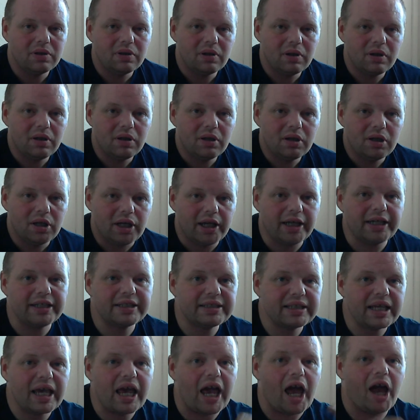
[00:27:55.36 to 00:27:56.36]
It's
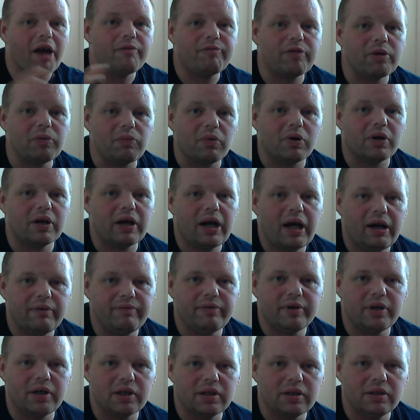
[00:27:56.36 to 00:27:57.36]
everyone having a
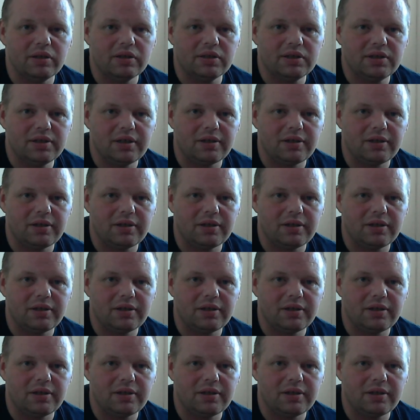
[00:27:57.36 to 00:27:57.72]
good time.